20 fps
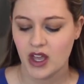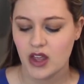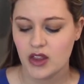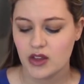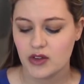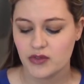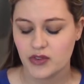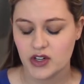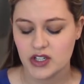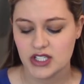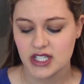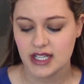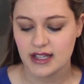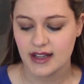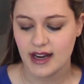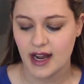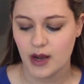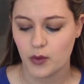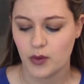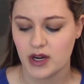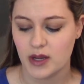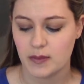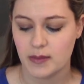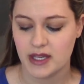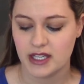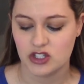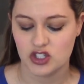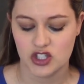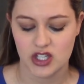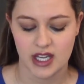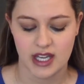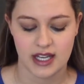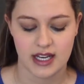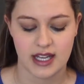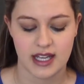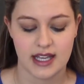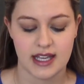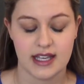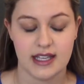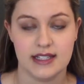The first thing that I want to mention
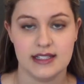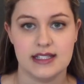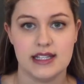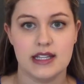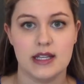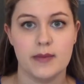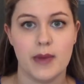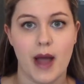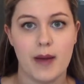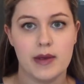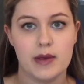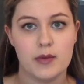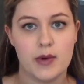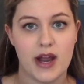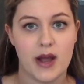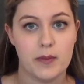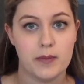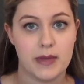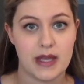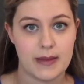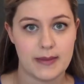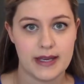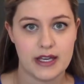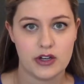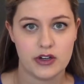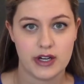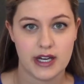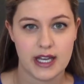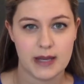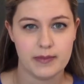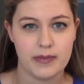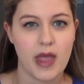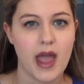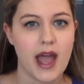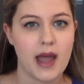is the Bobbi Brown BB cream.